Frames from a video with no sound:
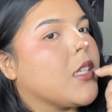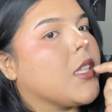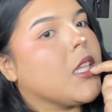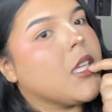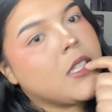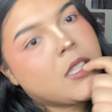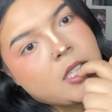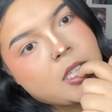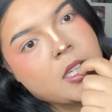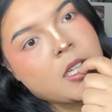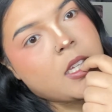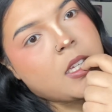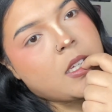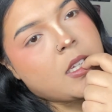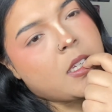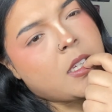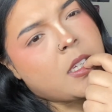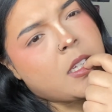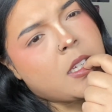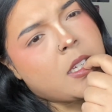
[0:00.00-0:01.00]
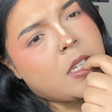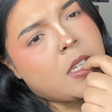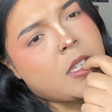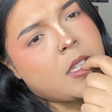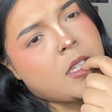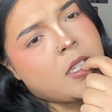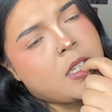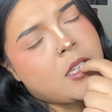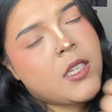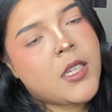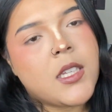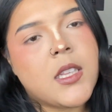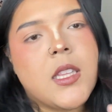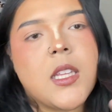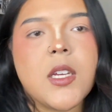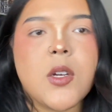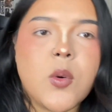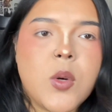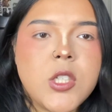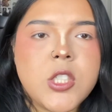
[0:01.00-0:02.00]
this,
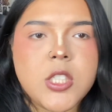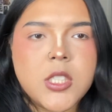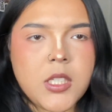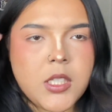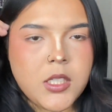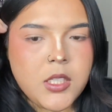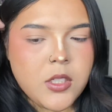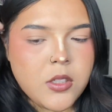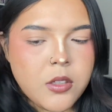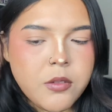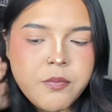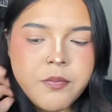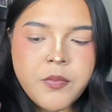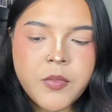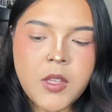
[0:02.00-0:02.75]
like questioning, you know?